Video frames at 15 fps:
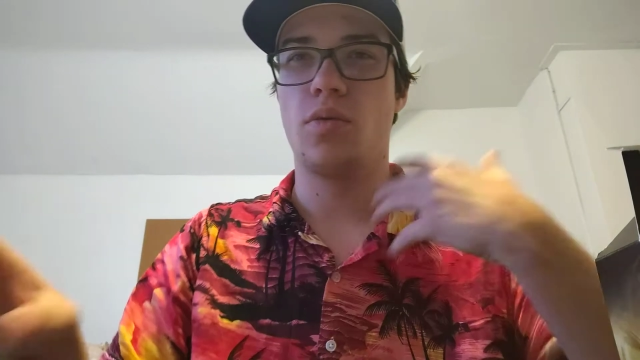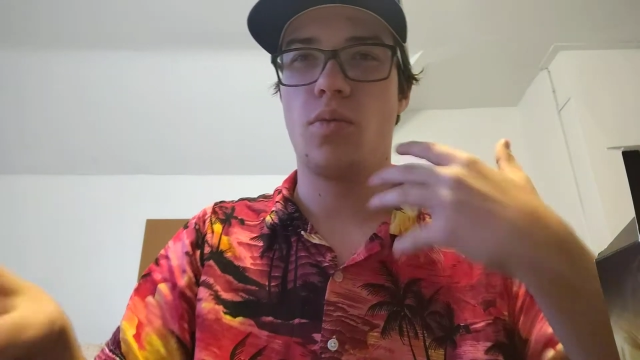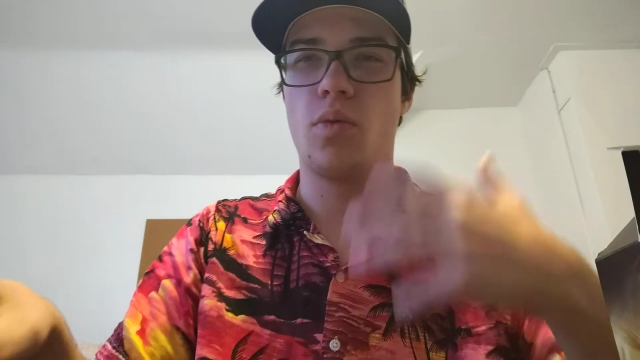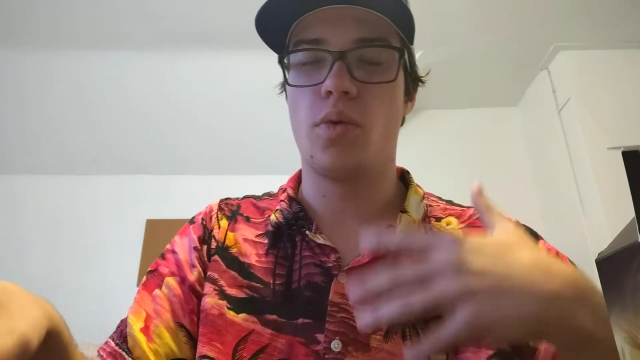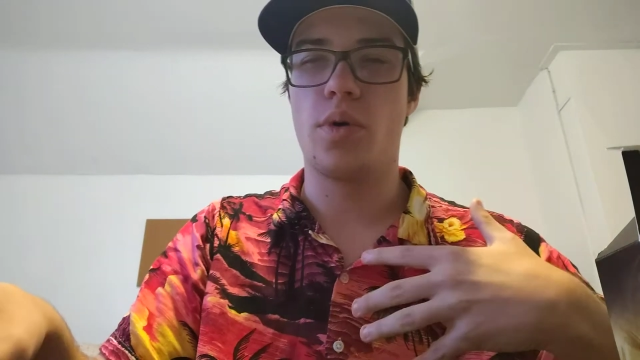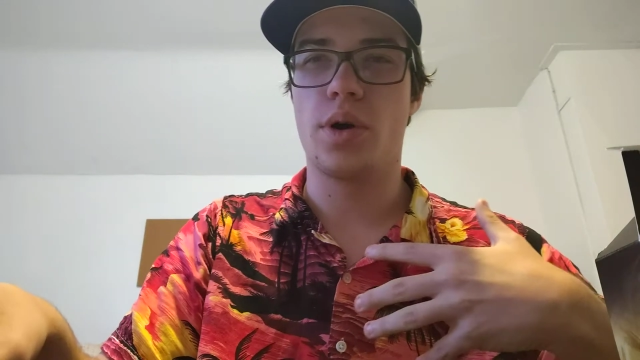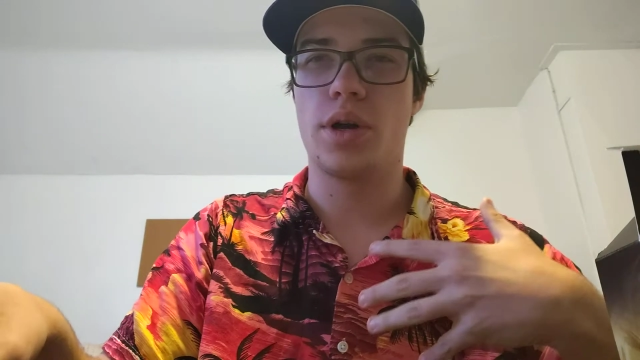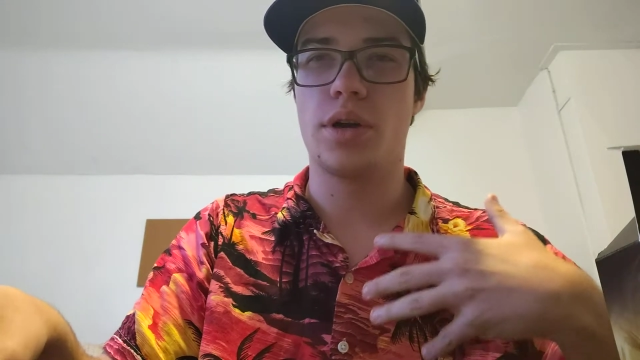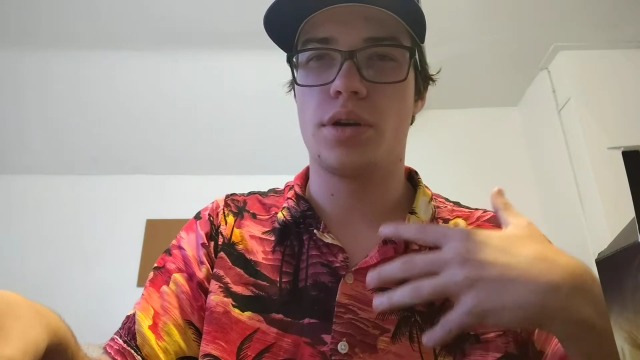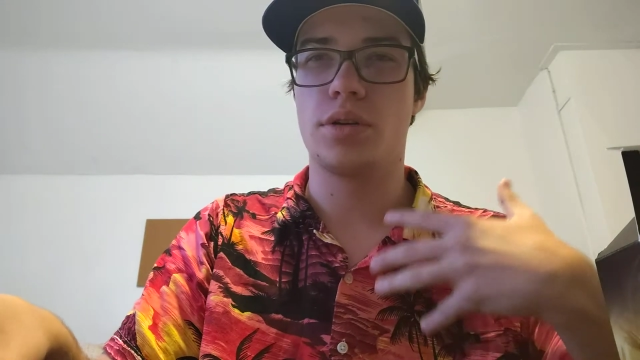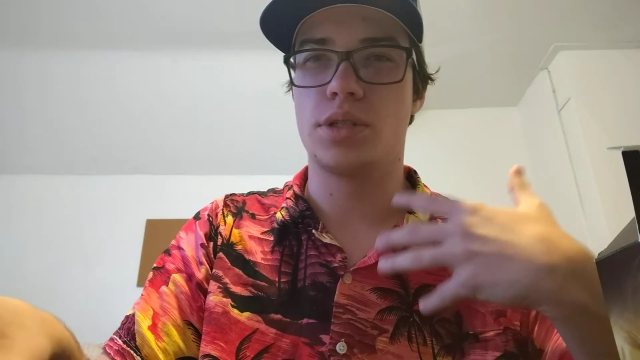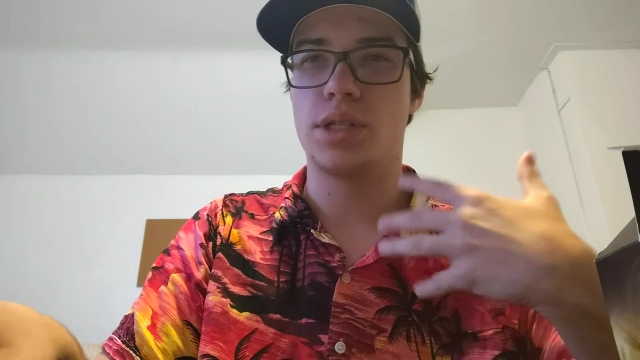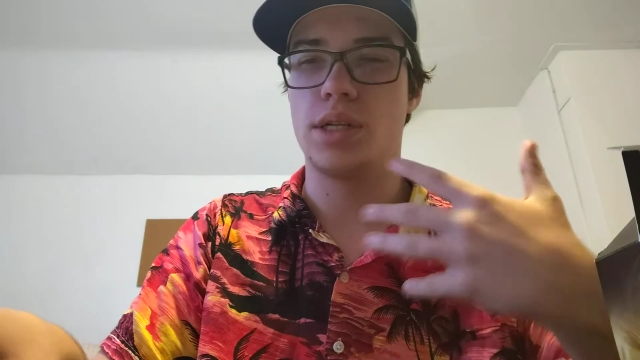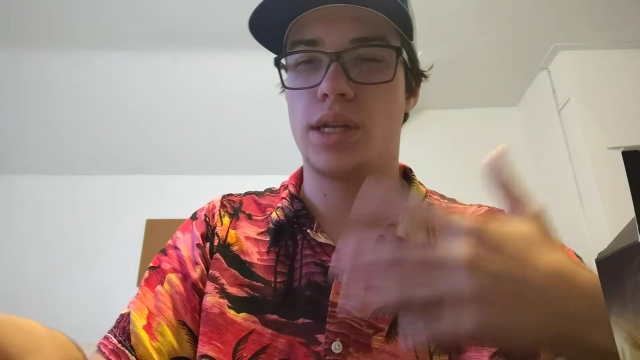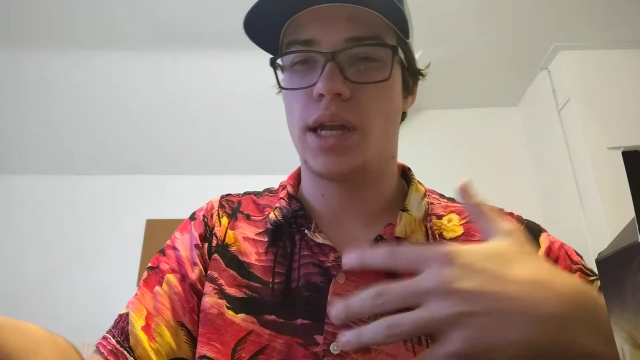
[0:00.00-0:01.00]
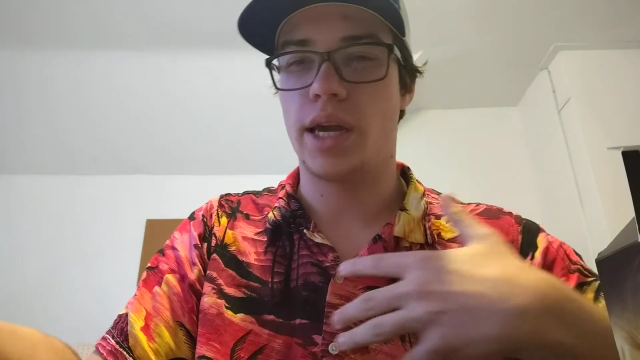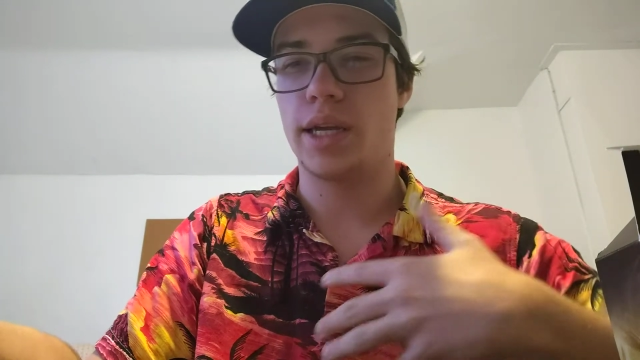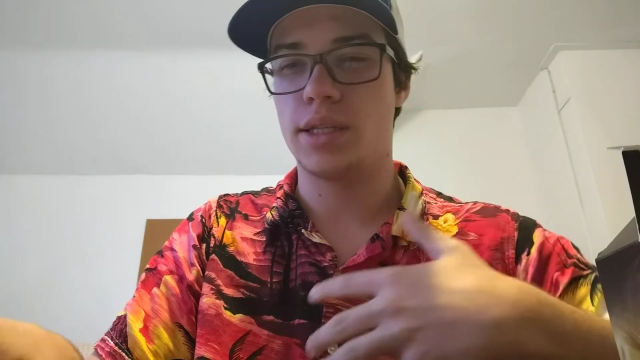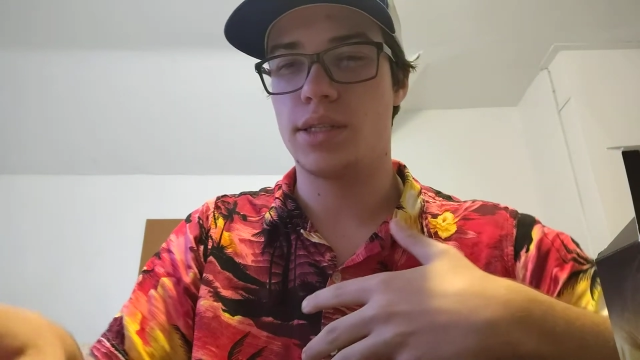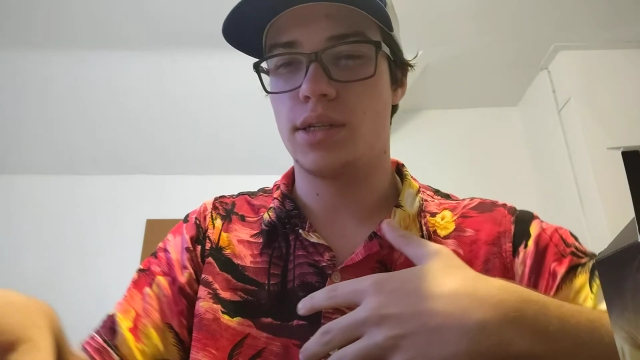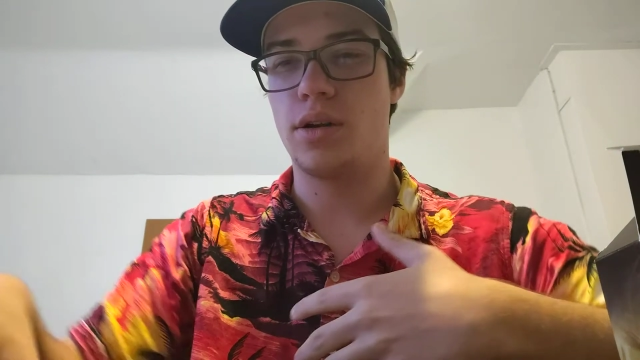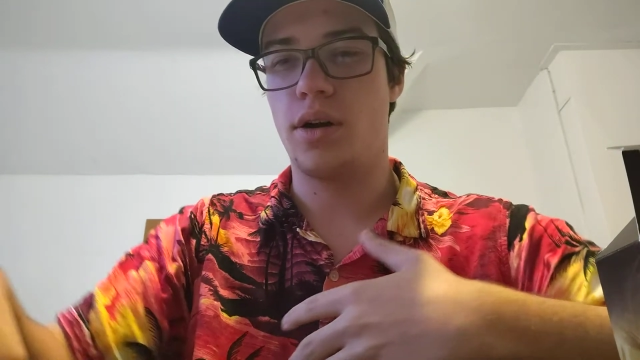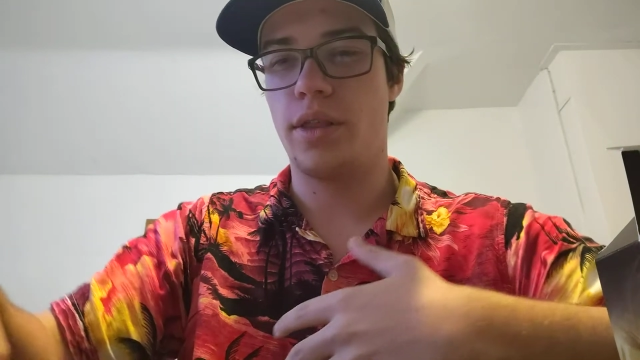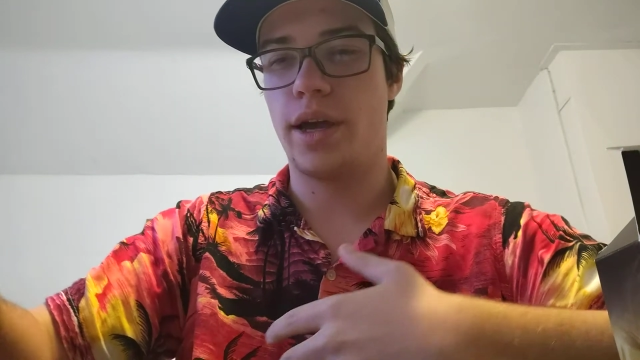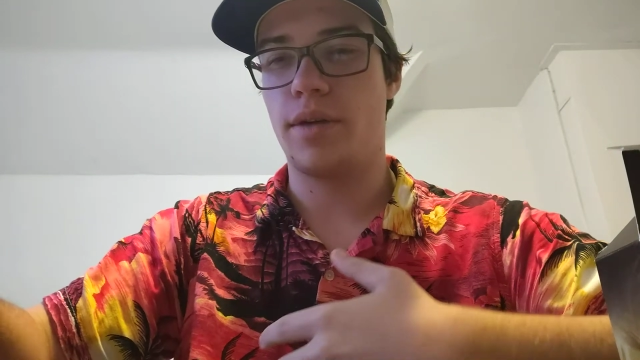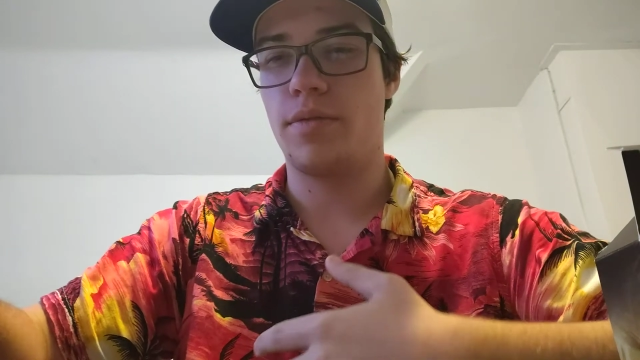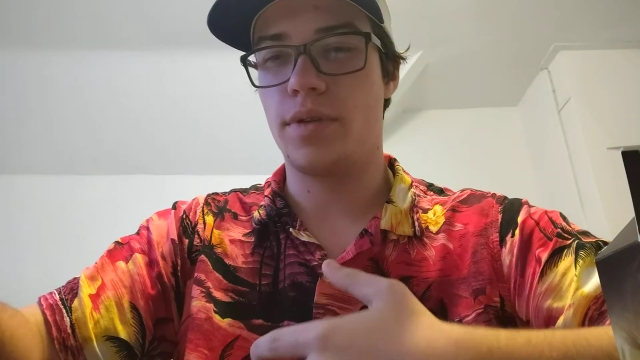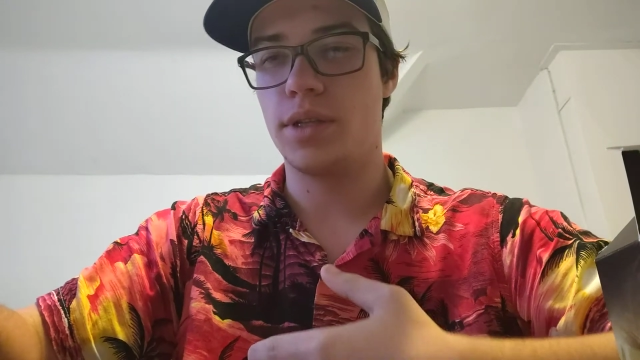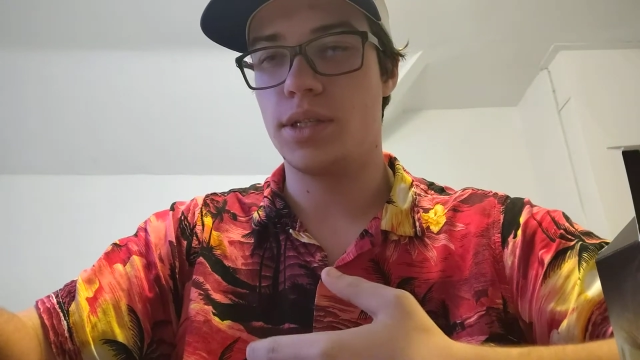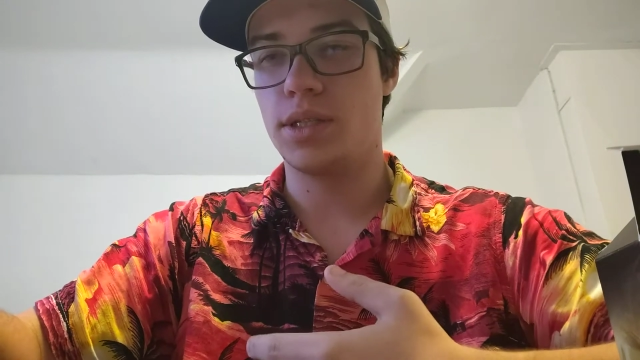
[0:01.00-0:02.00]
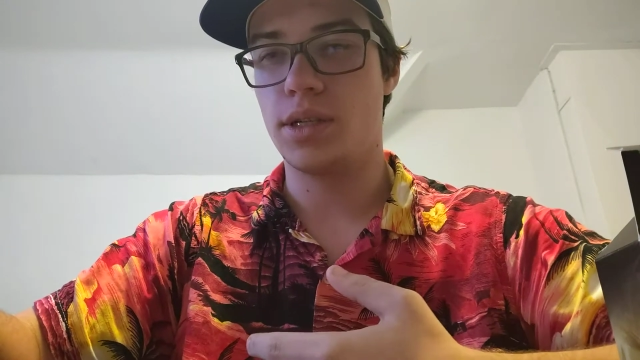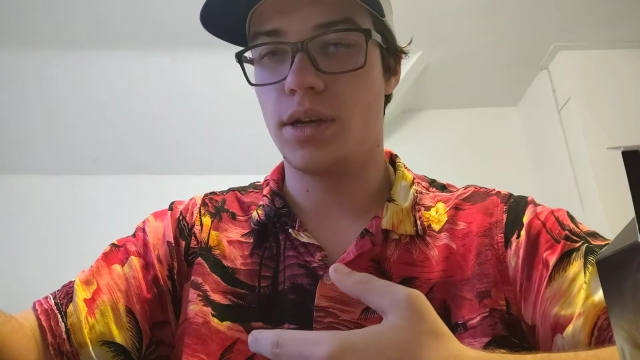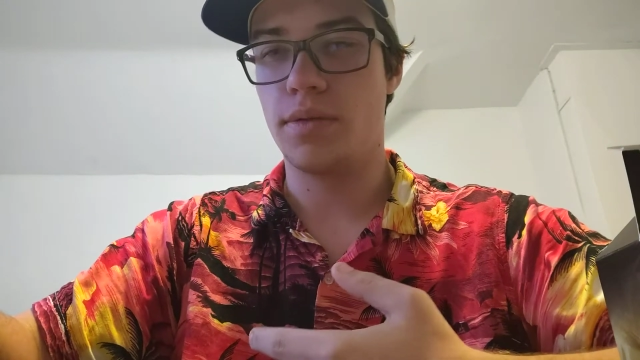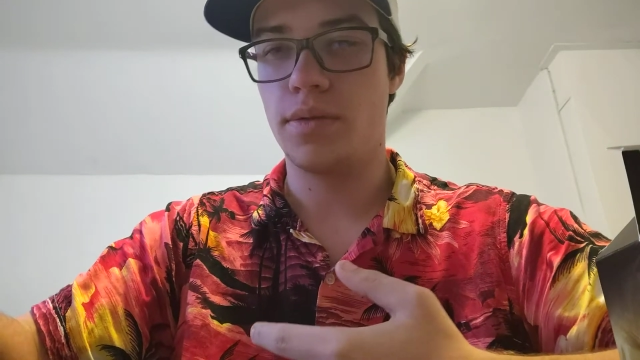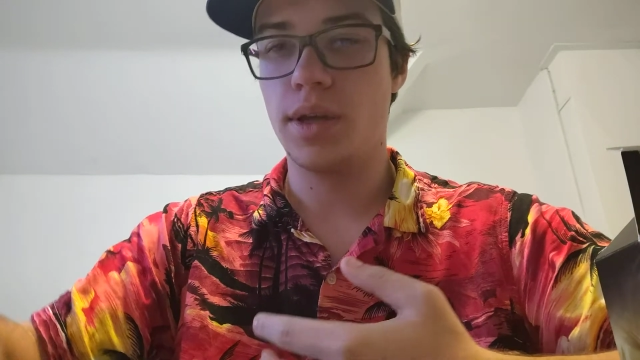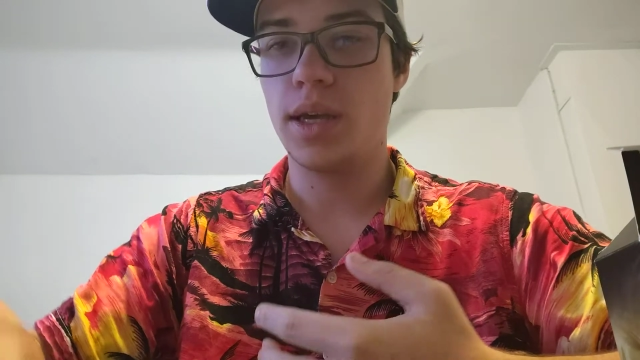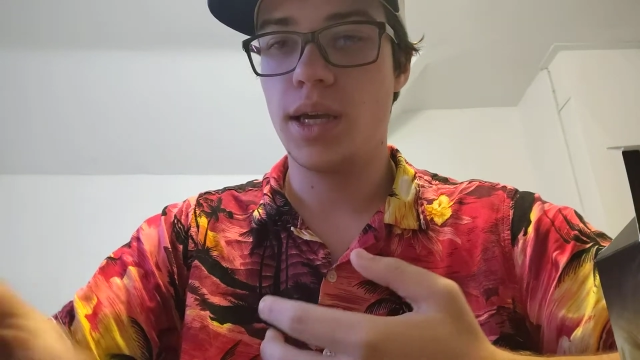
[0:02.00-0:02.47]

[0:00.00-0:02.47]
warriors and knights and all that fun stuff.